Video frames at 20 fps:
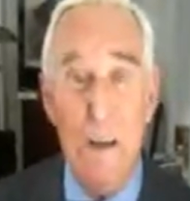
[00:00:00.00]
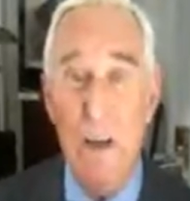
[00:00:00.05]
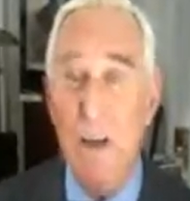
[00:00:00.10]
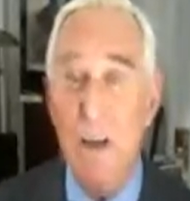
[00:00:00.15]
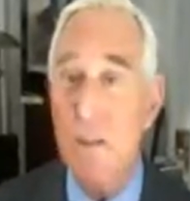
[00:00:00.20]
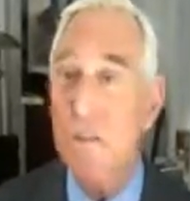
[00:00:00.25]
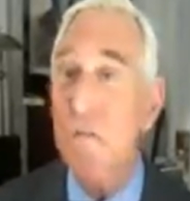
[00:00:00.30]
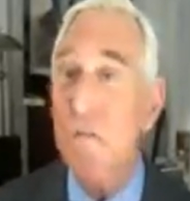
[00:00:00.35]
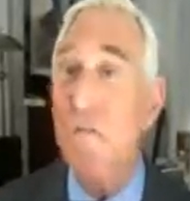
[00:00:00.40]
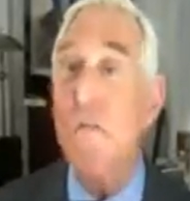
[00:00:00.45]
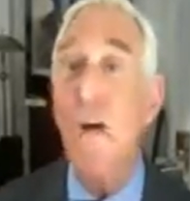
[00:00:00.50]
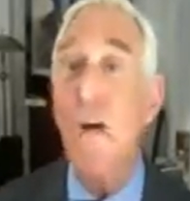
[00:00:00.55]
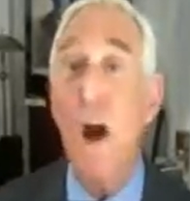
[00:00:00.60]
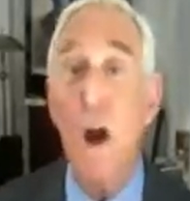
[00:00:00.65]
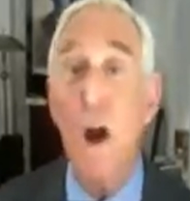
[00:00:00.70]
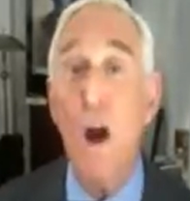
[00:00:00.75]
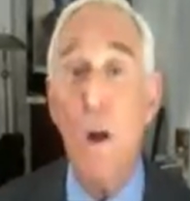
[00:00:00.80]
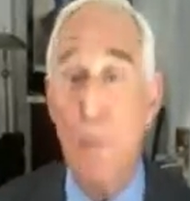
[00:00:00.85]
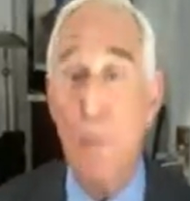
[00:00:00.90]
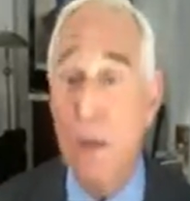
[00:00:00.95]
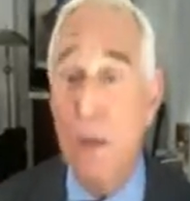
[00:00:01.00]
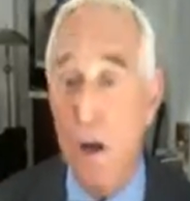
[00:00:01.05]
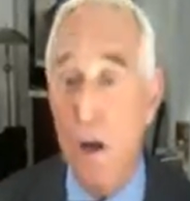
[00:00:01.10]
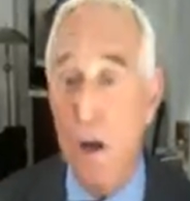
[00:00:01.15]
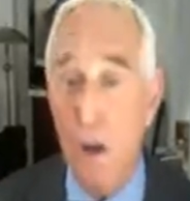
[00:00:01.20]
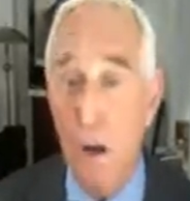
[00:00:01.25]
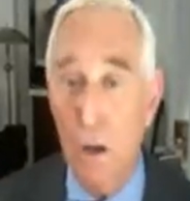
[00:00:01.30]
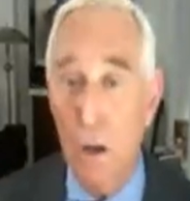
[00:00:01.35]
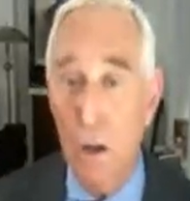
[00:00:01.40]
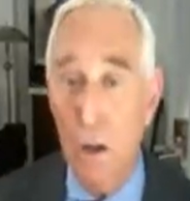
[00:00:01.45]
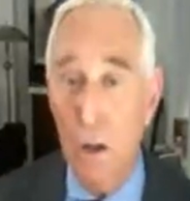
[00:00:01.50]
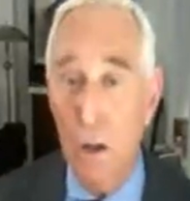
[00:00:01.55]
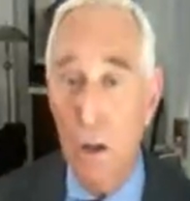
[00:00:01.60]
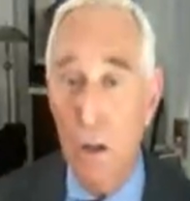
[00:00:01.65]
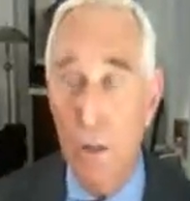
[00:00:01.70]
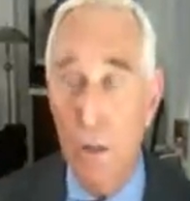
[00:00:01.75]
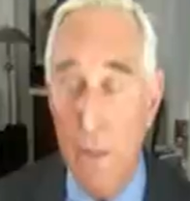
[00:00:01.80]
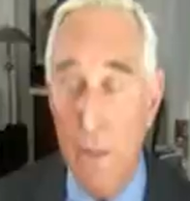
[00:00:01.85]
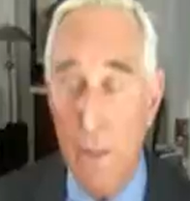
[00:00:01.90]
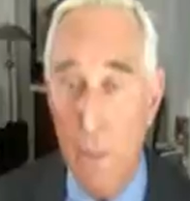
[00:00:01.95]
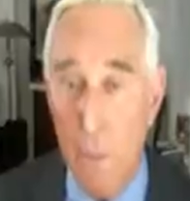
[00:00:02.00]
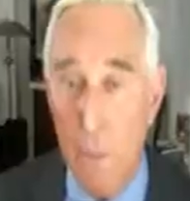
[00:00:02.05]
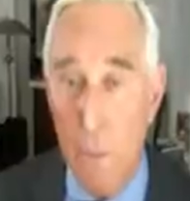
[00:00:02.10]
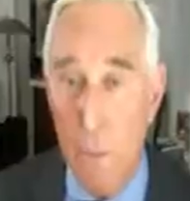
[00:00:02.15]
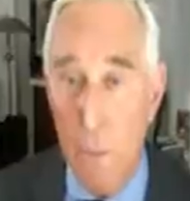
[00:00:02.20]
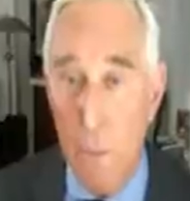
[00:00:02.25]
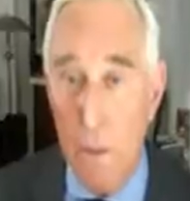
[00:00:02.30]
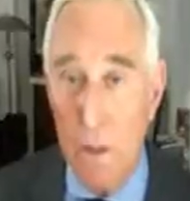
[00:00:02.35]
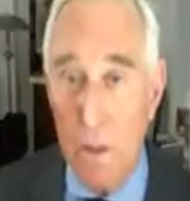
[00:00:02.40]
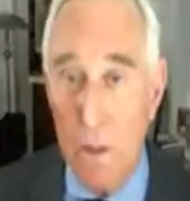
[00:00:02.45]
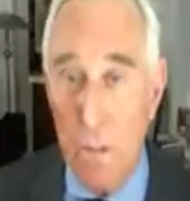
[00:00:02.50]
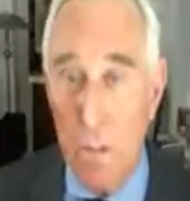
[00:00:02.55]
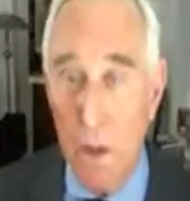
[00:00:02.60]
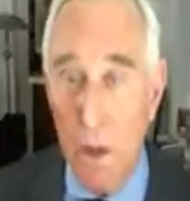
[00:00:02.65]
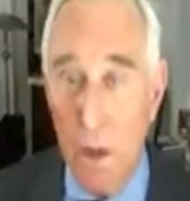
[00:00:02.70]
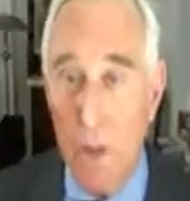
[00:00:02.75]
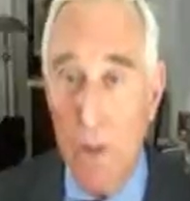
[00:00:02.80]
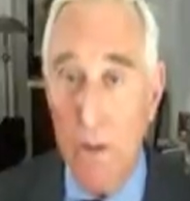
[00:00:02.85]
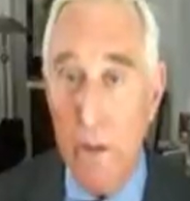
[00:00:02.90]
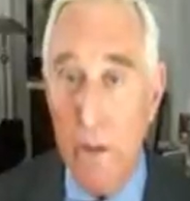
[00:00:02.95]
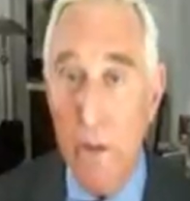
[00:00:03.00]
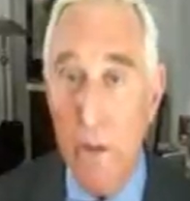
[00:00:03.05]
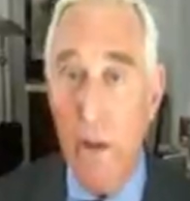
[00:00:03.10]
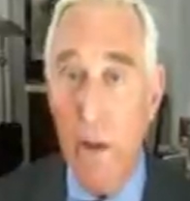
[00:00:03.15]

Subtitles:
is far bigger than the Republican Party.